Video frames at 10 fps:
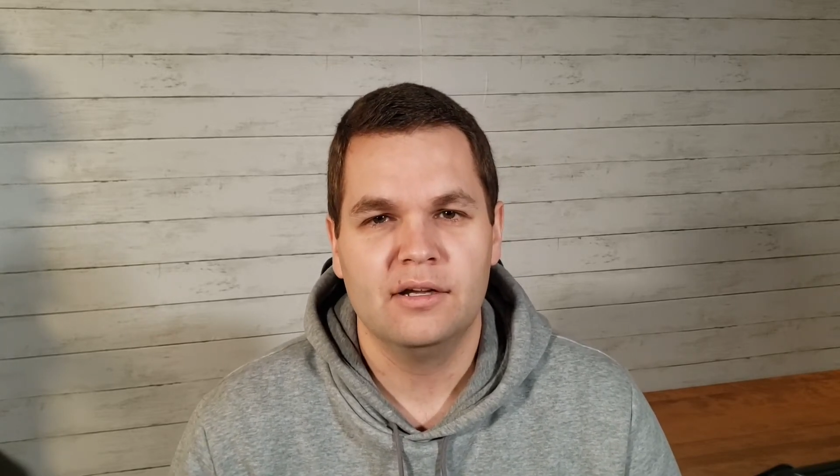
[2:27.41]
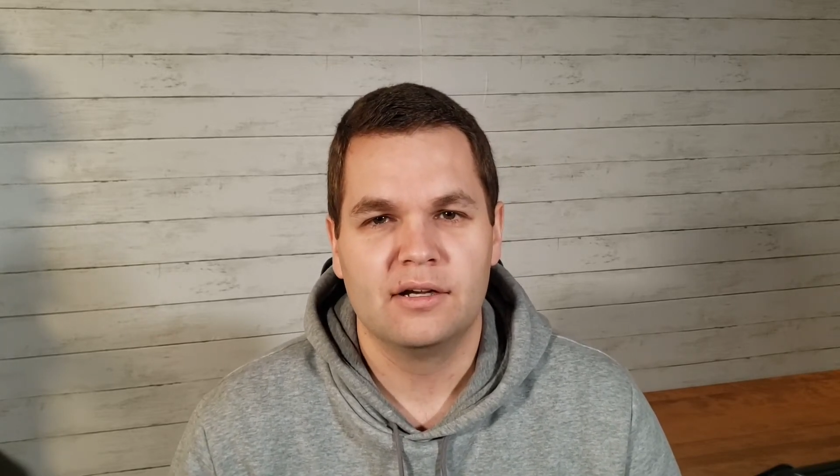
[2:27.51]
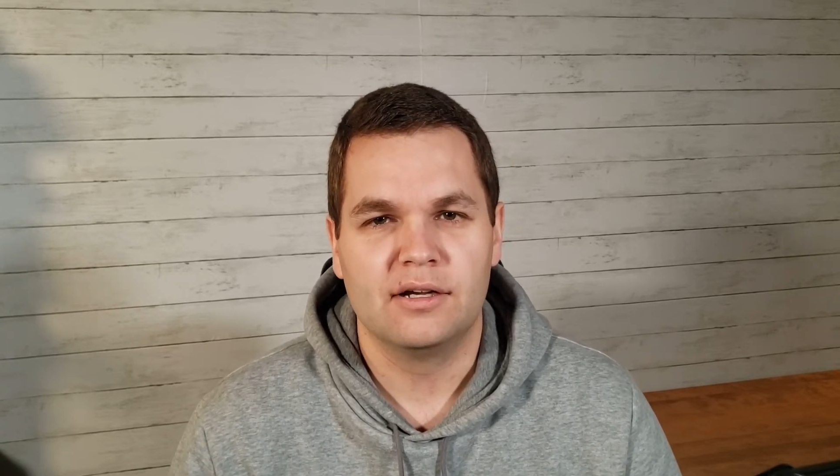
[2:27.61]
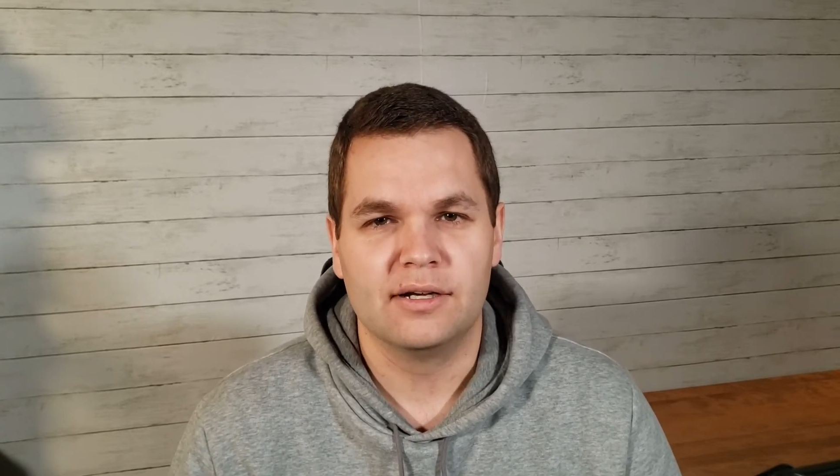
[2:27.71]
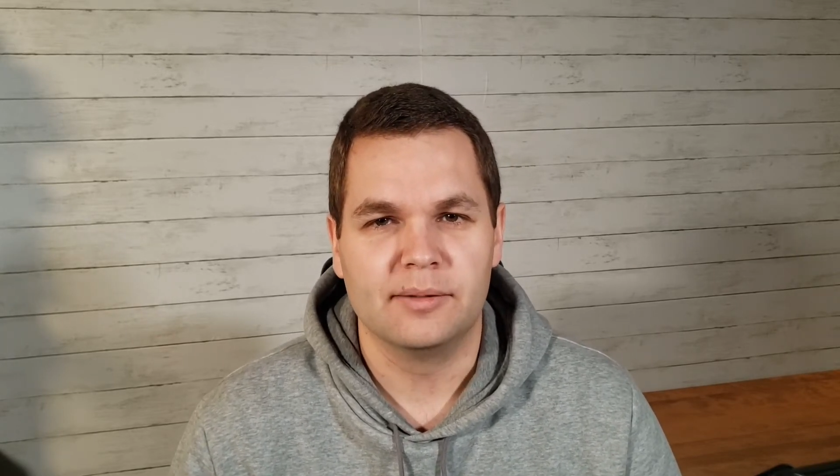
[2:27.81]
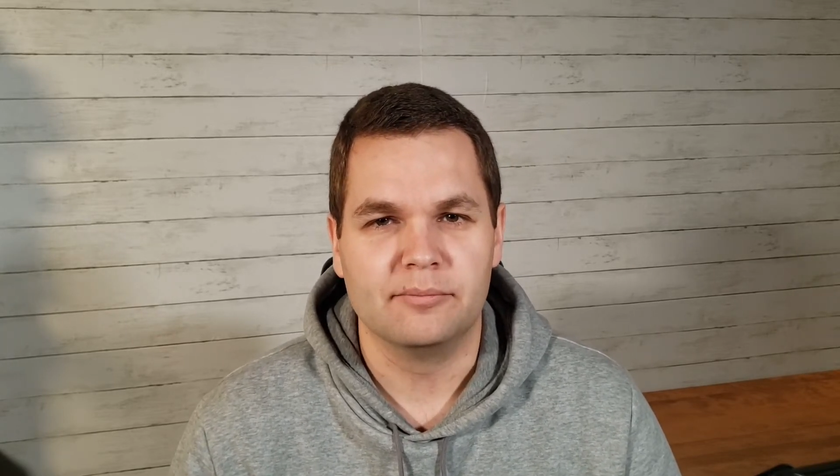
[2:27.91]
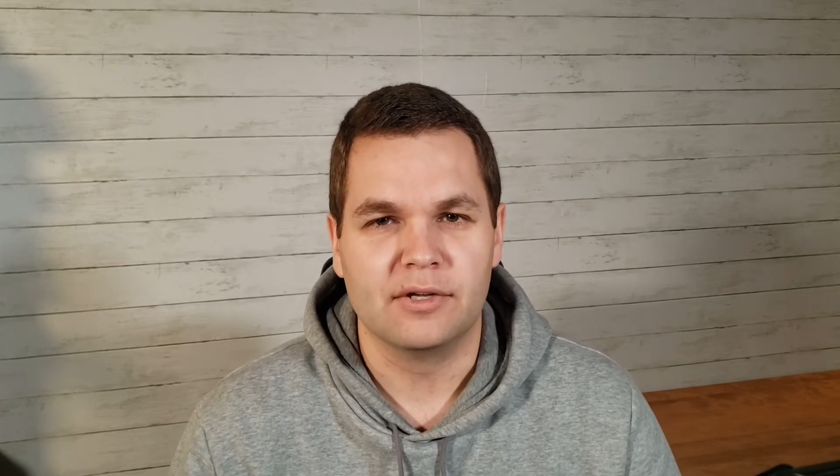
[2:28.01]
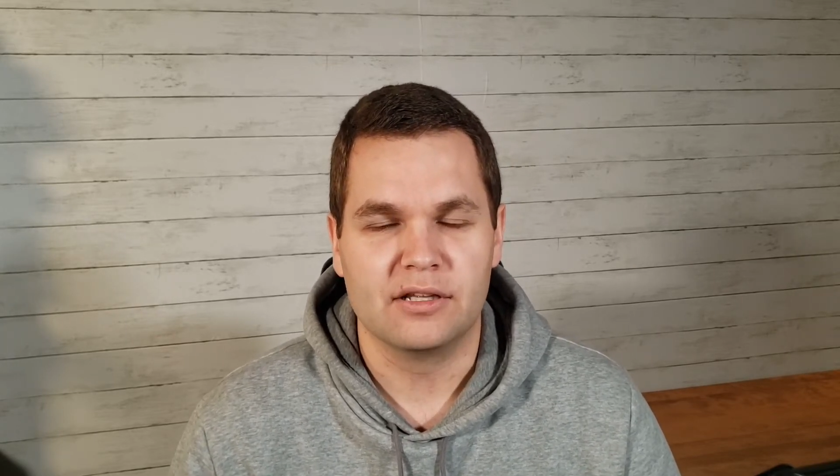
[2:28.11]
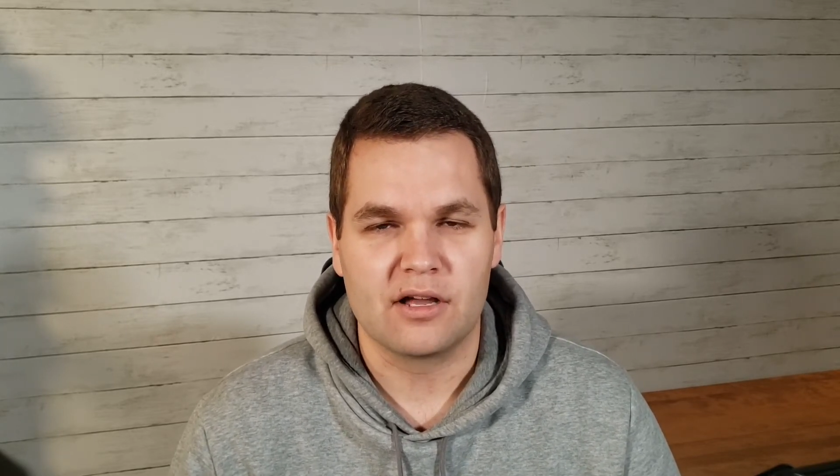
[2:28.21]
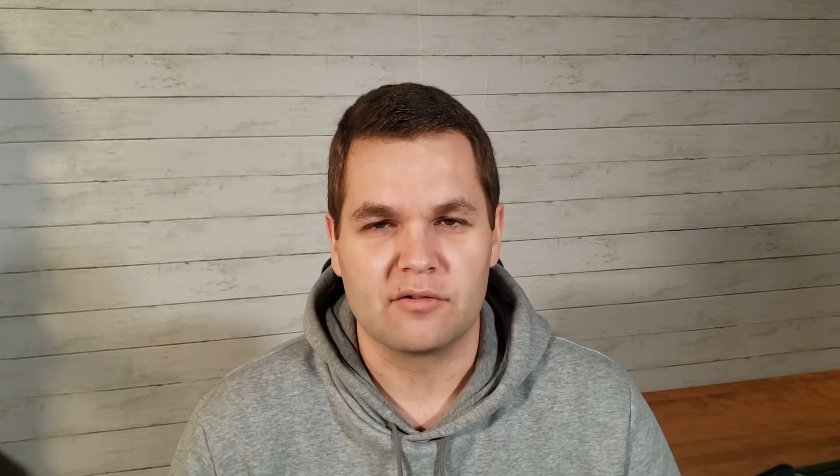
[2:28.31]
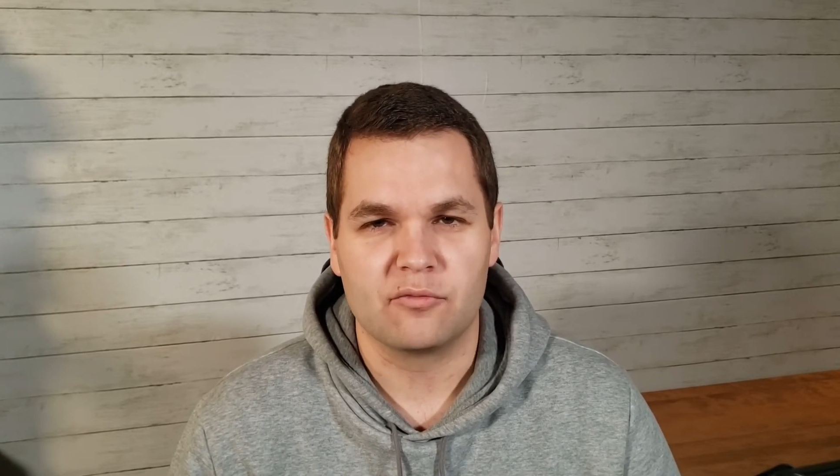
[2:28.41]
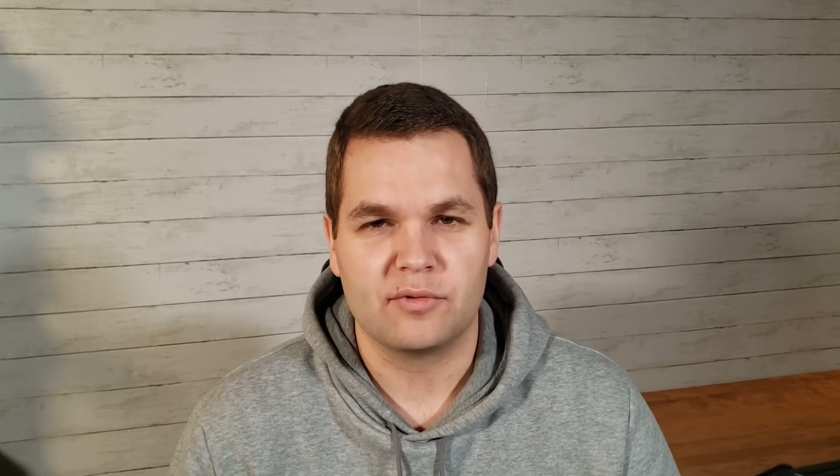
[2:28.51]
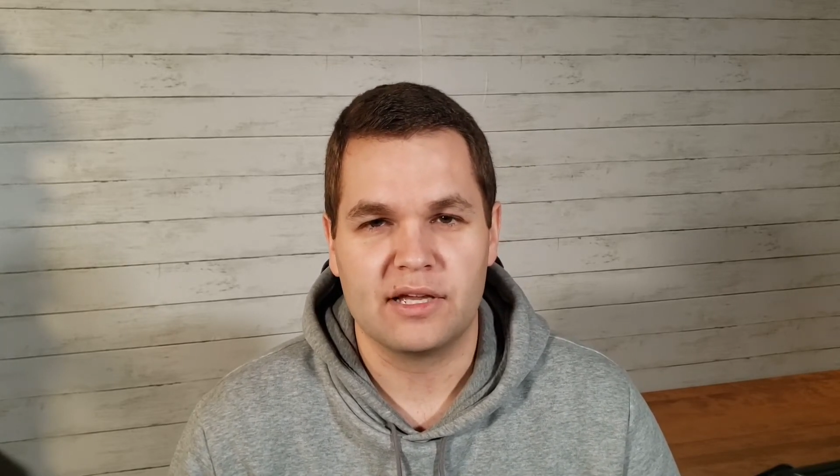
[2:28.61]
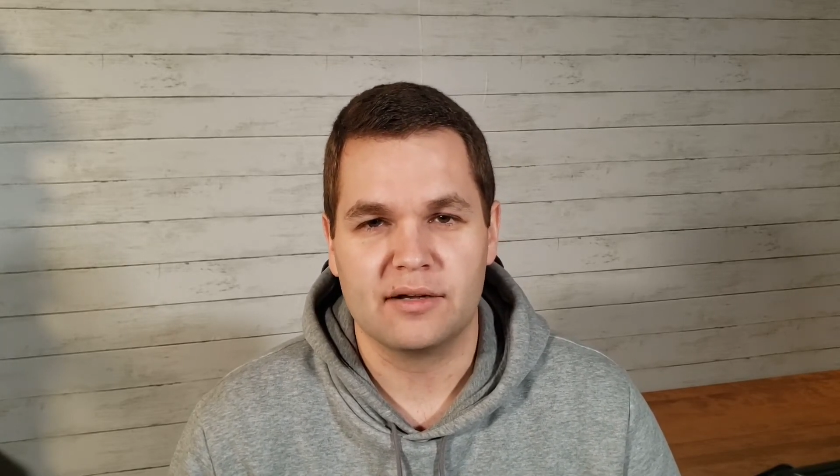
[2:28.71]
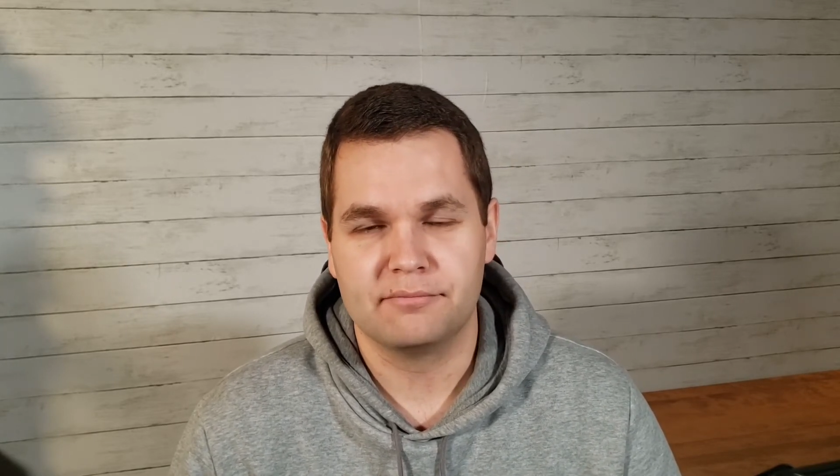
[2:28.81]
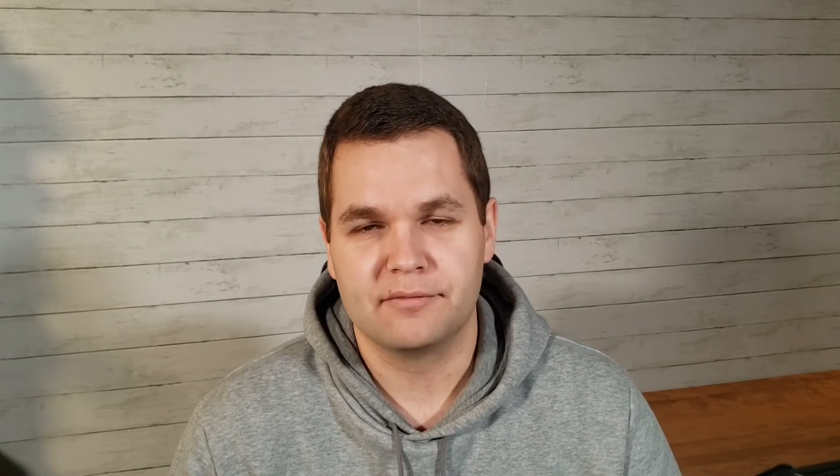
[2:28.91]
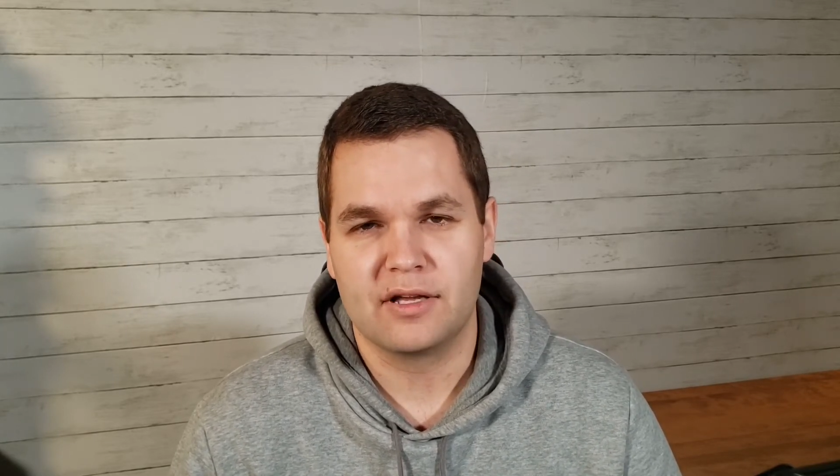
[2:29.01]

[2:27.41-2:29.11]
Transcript: Um, a lot of, yeah,